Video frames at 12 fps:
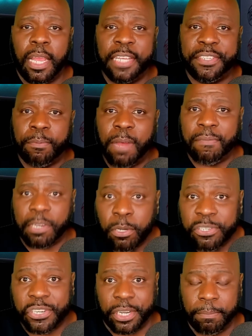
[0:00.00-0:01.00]
is a
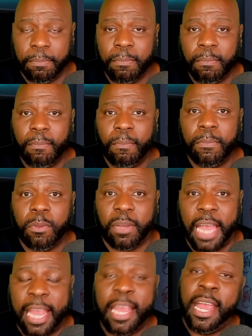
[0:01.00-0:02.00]
revolution.
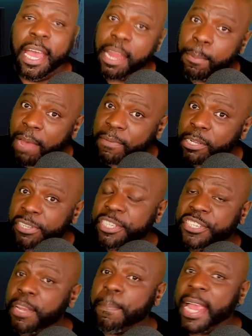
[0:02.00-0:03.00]
Okay? And that revolution
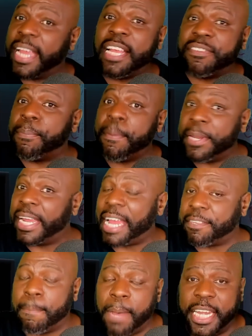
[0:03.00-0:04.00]
should be against the people that
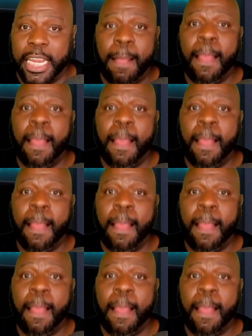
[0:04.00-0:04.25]
got the money.